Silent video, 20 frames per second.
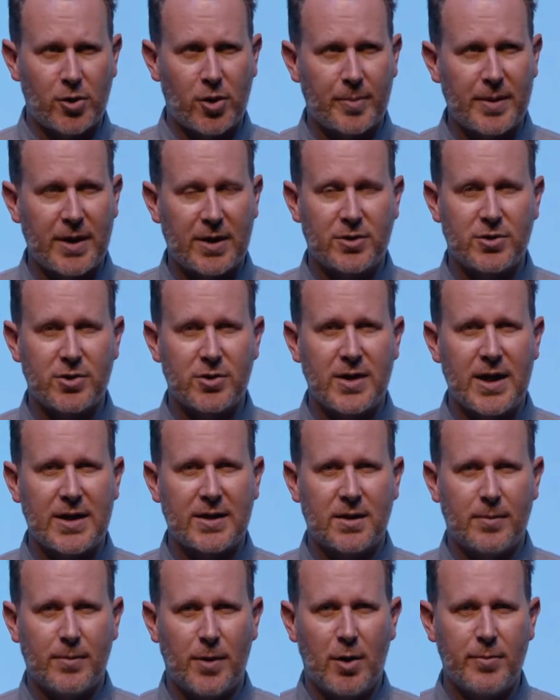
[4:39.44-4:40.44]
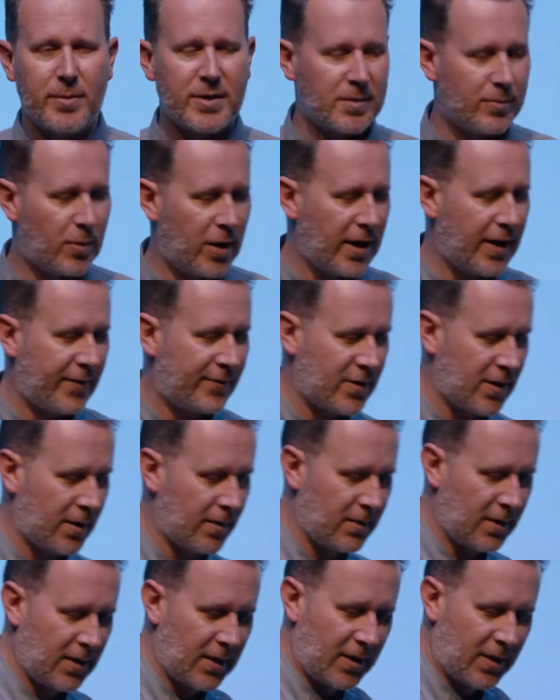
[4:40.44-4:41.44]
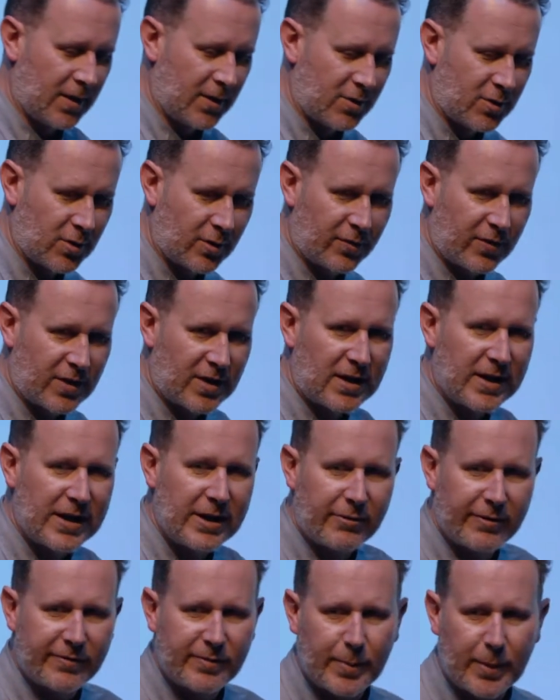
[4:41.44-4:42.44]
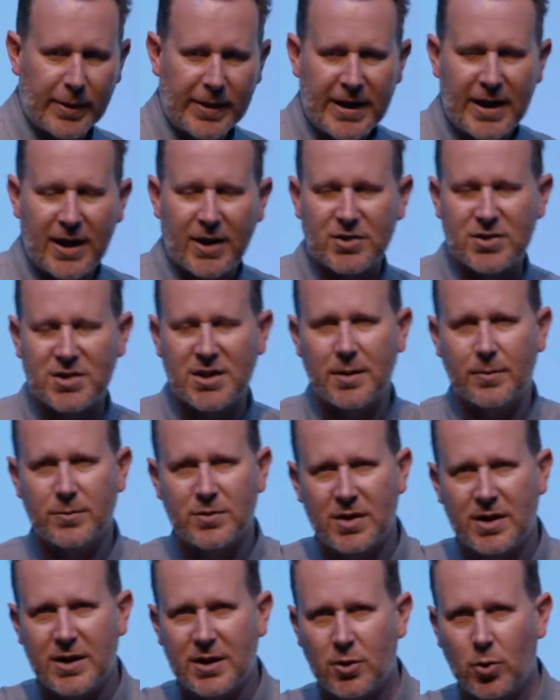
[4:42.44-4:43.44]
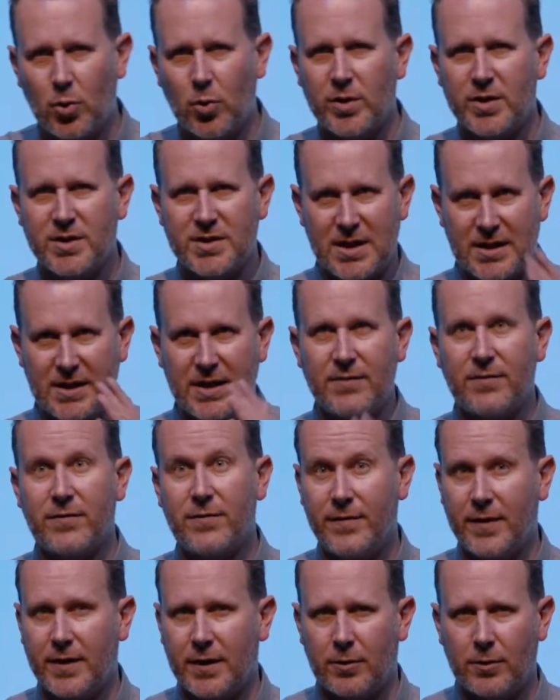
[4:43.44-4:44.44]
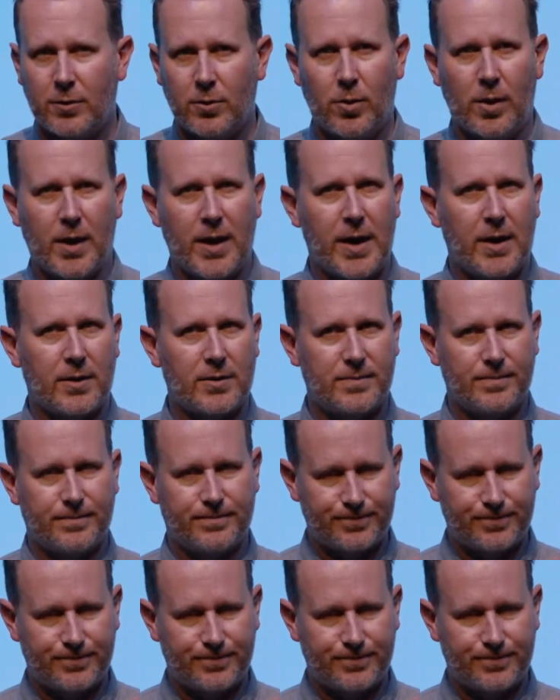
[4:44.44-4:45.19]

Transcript: be able to do that in the moment. You might have to sort of clear everybody out, send them to their corners, and then figure it all out.